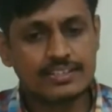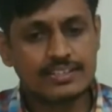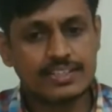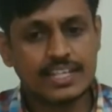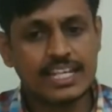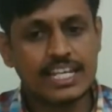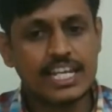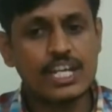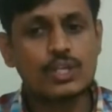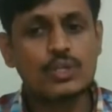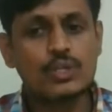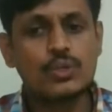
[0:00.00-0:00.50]

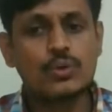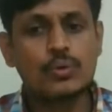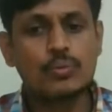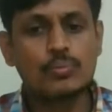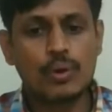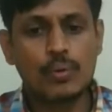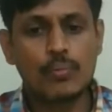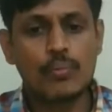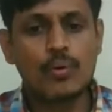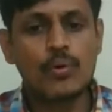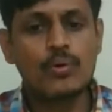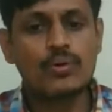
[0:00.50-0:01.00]
they need to
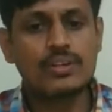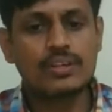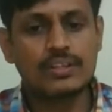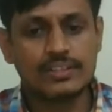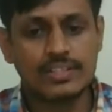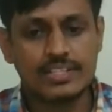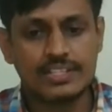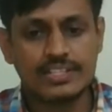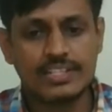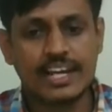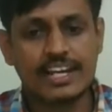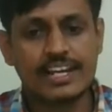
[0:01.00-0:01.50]
promote
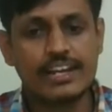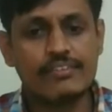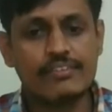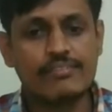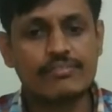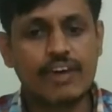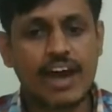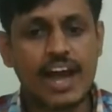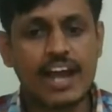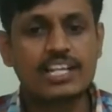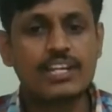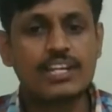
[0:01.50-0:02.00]
this kind
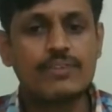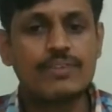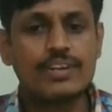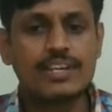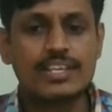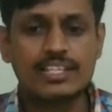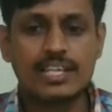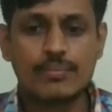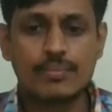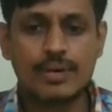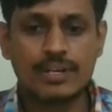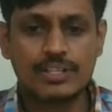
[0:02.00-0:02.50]
of
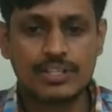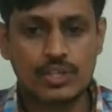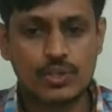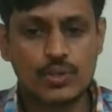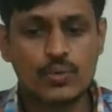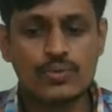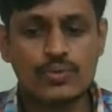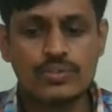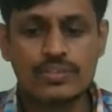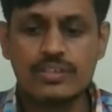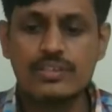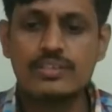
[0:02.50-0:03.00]
activities among the
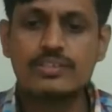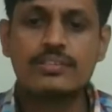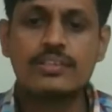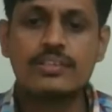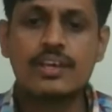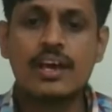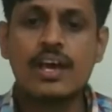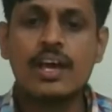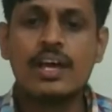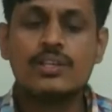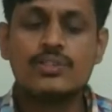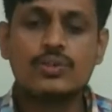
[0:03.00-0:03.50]

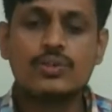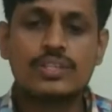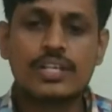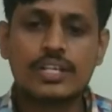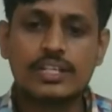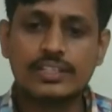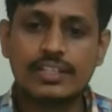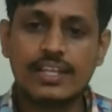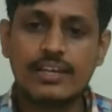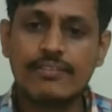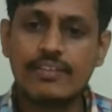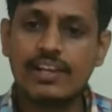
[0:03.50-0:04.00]
users so
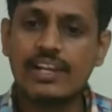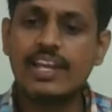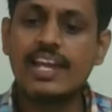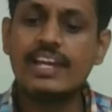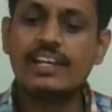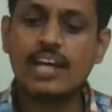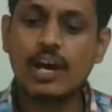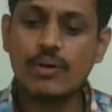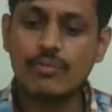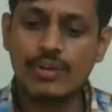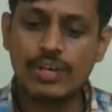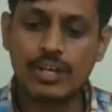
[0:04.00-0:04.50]
that they will
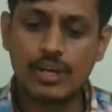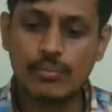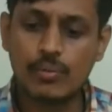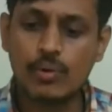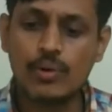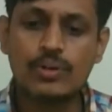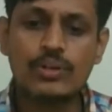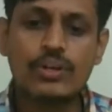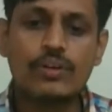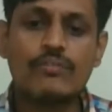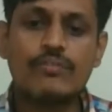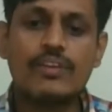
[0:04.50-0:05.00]
get aware
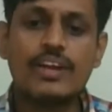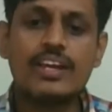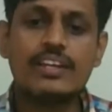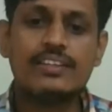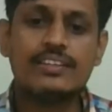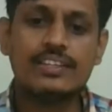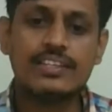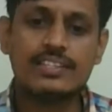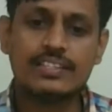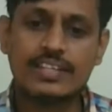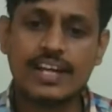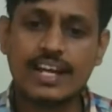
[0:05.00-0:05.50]
about where
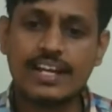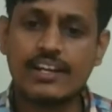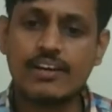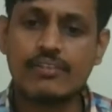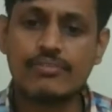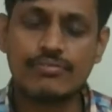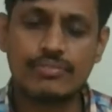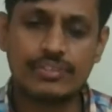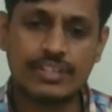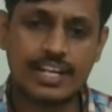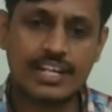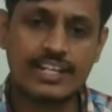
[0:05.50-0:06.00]
this kind
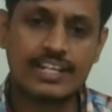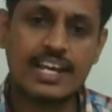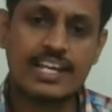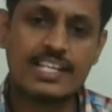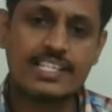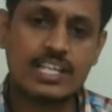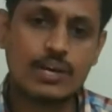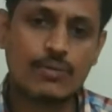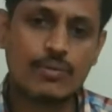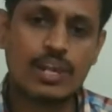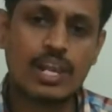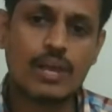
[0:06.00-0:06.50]
of data
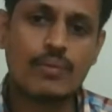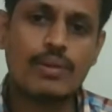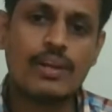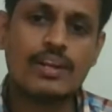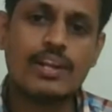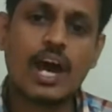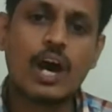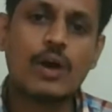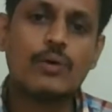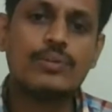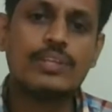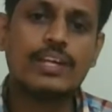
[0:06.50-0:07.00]
is available
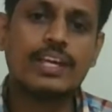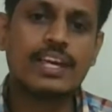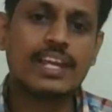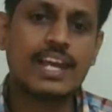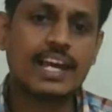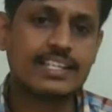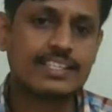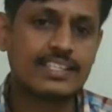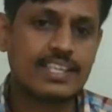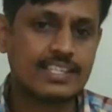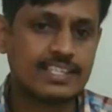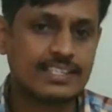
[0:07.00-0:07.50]
and how they can
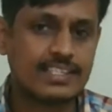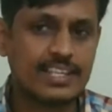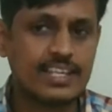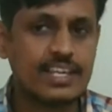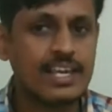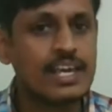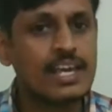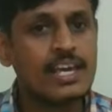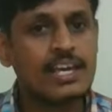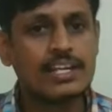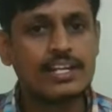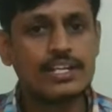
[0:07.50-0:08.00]
access the
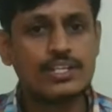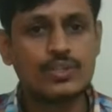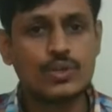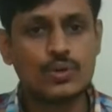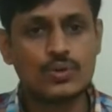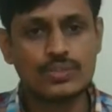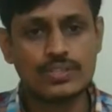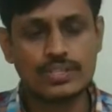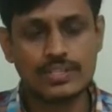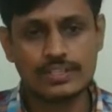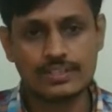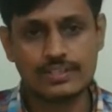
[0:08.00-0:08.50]

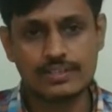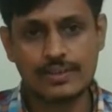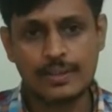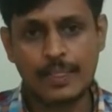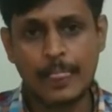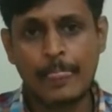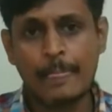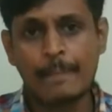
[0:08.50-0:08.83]
resources.